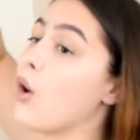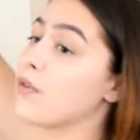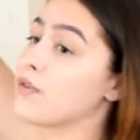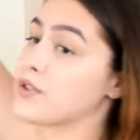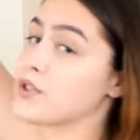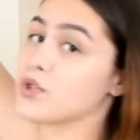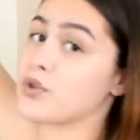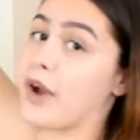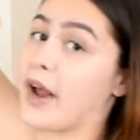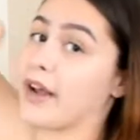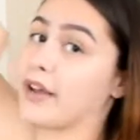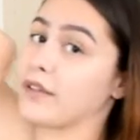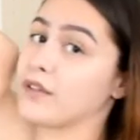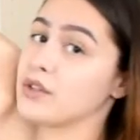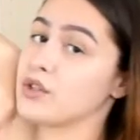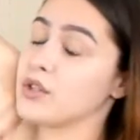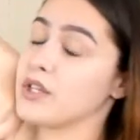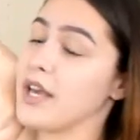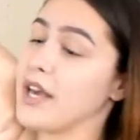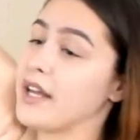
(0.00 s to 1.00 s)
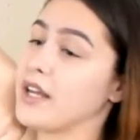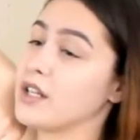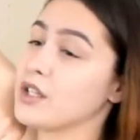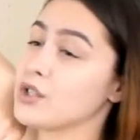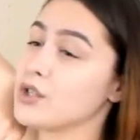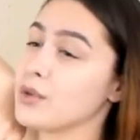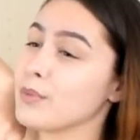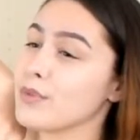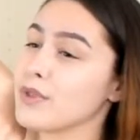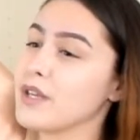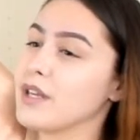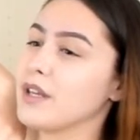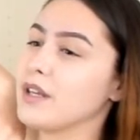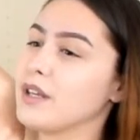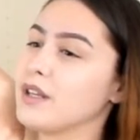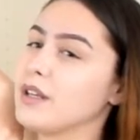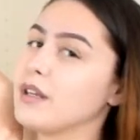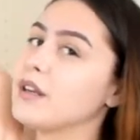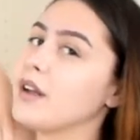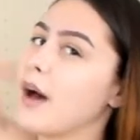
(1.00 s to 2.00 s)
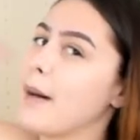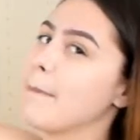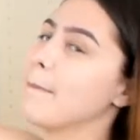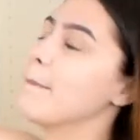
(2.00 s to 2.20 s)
of strength to gain, so I'm thinking I